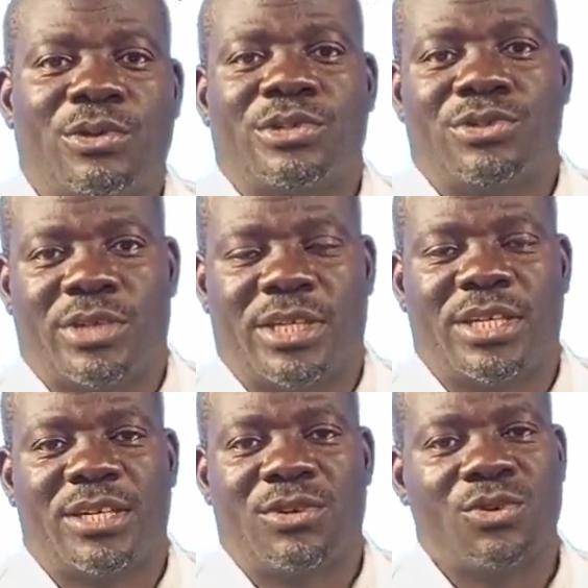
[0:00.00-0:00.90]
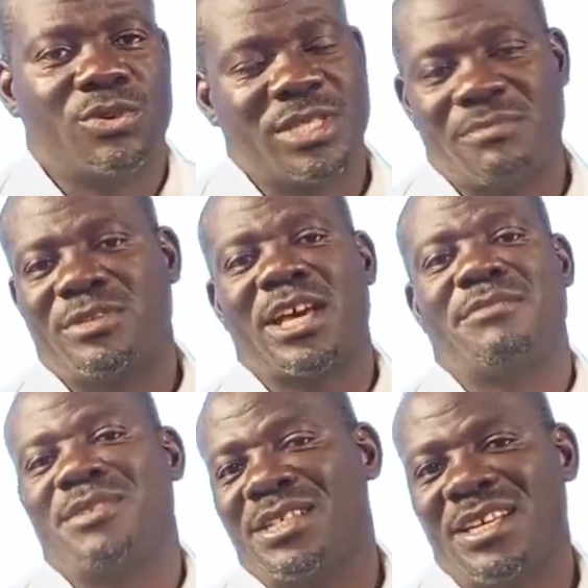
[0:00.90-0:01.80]
Trade, or
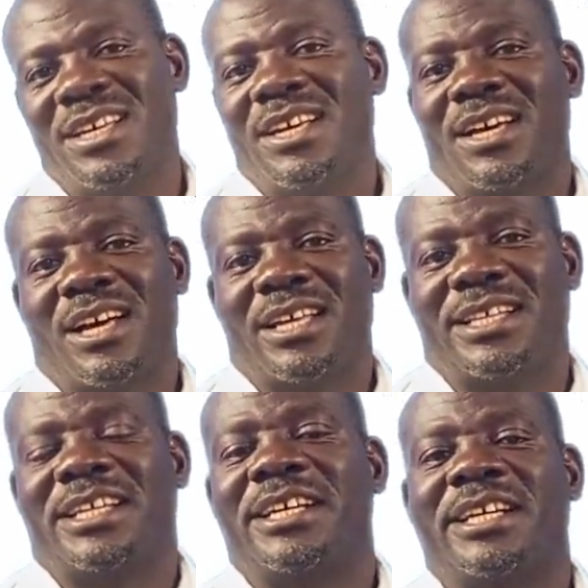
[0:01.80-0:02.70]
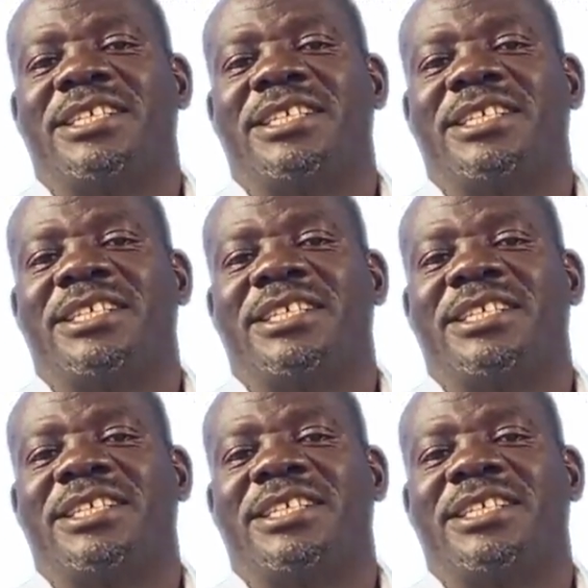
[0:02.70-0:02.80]
sometimes the Great